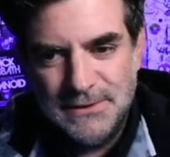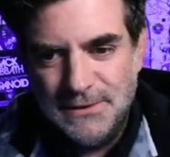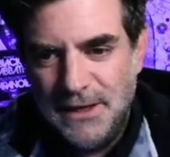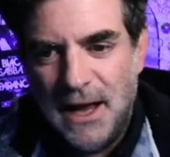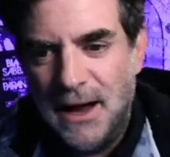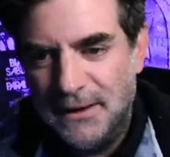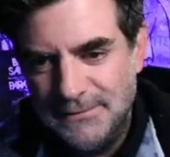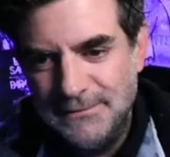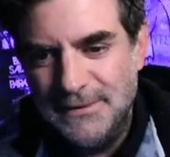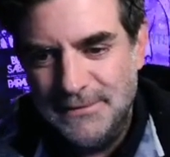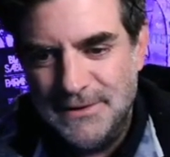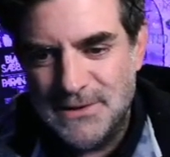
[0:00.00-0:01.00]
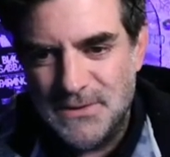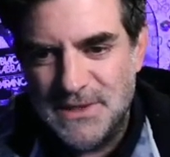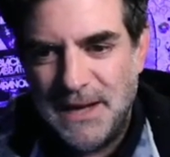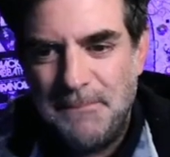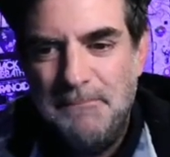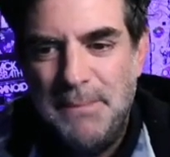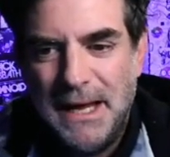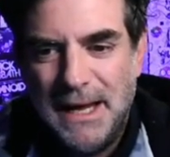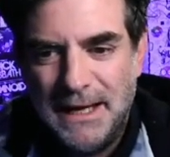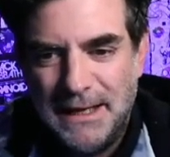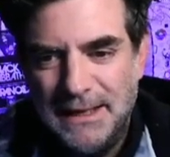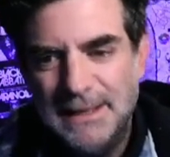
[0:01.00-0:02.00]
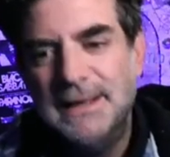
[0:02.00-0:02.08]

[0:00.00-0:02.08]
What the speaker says: a big